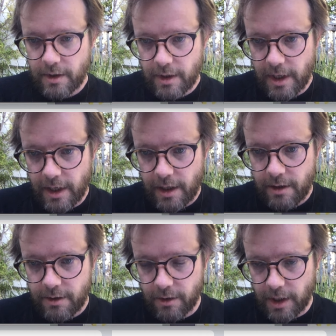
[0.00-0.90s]
Okay,
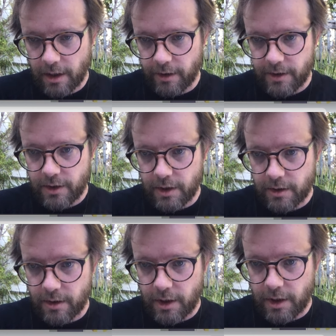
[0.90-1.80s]
so now this is just
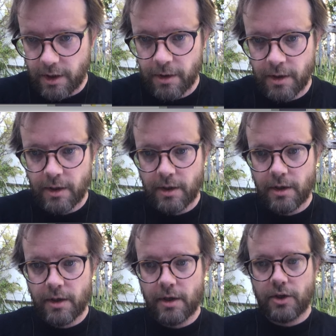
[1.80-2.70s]
going to keep
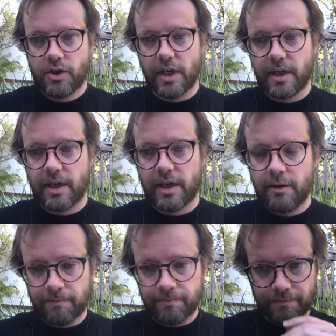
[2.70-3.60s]
checking.
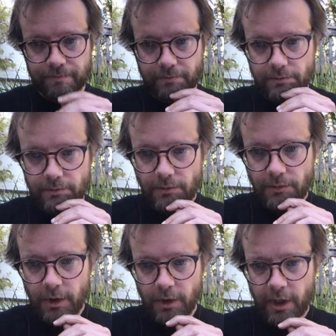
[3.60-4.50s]

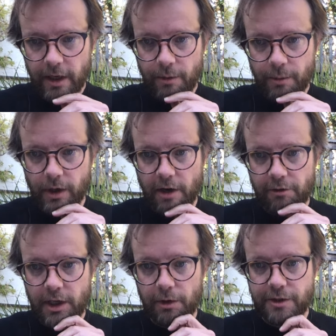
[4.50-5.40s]
Okay, here we go, every
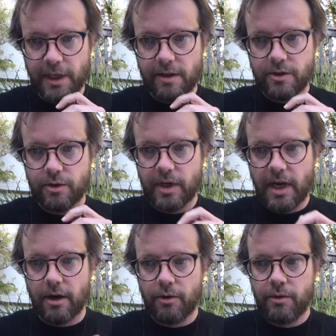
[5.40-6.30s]
couple of seconds. So
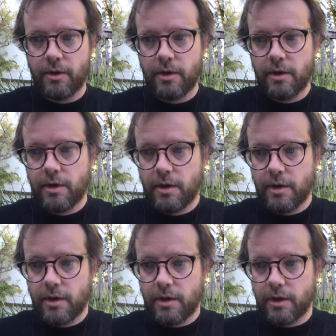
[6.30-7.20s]
now,
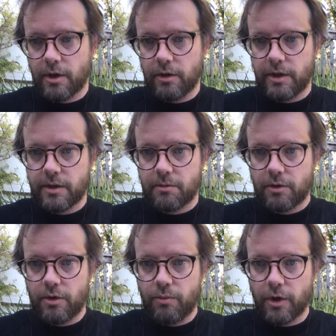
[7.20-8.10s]
this
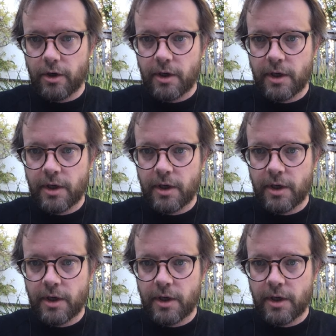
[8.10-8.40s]
could work.